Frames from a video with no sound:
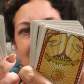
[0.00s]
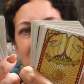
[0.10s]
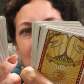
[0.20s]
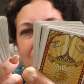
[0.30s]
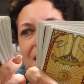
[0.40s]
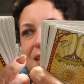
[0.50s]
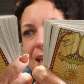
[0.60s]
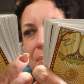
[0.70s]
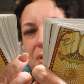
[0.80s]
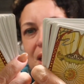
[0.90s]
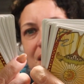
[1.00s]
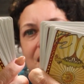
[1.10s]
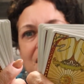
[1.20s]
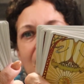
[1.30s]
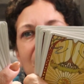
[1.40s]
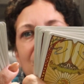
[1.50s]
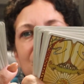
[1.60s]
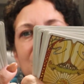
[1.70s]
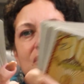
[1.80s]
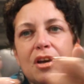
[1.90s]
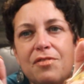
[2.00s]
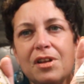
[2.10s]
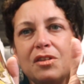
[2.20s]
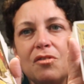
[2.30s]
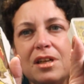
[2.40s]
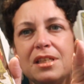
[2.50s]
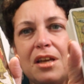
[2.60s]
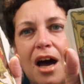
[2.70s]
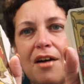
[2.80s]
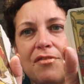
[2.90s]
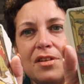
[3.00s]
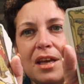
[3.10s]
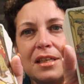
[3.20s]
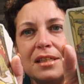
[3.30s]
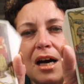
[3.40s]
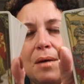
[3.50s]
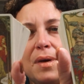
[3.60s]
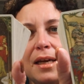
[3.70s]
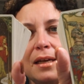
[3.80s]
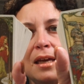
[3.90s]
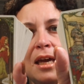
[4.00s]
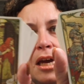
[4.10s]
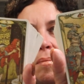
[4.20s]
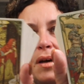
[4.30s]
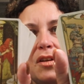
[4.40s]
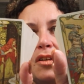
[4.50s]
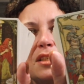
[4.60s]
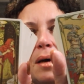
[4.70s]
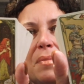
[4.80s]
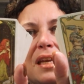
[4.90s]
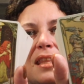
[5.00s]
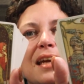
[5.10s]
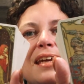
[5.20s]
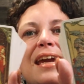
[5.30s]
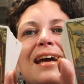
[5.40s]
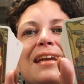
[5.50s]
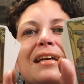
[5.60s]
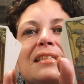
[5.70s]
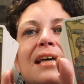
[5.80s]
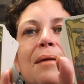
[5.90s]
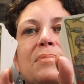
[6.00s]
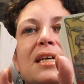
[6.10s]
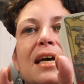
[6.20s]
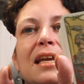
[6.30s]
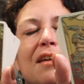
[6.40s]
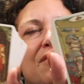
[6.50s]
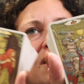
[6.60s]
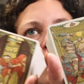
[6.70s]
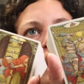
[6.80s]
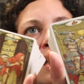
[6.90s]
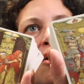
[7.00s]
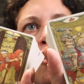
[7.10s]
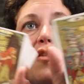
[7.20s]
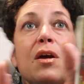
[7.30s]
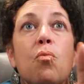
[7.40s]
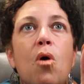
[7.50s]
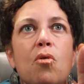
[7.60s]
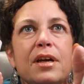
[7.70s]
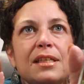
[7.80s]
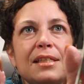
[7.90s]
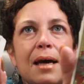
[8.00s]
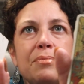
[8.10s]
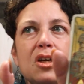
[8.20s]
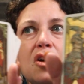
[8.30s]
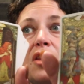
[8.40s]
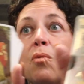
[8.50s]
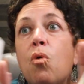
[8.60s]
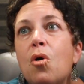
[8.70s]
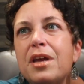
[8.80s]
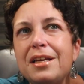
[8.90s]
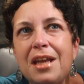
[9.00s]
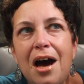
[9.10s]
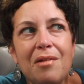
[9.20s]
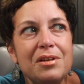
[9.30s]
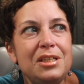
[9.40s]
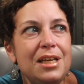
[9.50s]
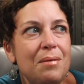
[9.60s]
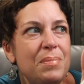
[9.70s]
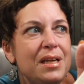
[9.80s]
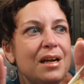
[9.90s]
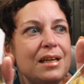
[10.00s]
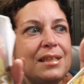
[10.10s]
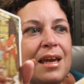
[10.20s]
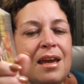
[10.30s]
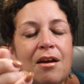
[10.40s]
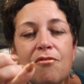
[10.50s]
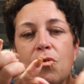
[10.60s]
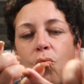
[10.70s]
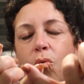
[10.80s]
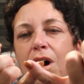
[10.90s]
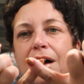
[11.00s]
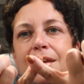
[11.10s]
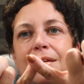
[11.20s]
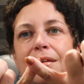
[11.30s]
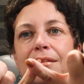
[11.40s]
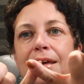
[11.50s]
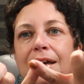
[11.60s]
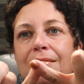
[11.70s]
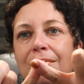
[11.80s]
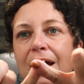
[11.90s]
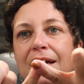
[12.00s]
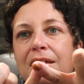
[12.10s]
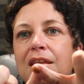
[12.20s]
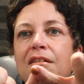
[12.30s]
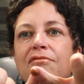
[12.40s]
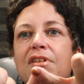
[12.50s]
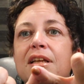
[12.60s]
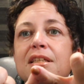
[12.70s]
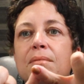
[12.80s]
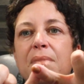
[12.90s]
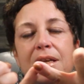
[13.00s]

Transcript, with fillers: you know, accepting this offer. So I feel like there is an offer that is coming, but there's somebody that can't accept it. And I feel like they, or they won't accept it, or they won't acknowledge it because, for one, they like their victim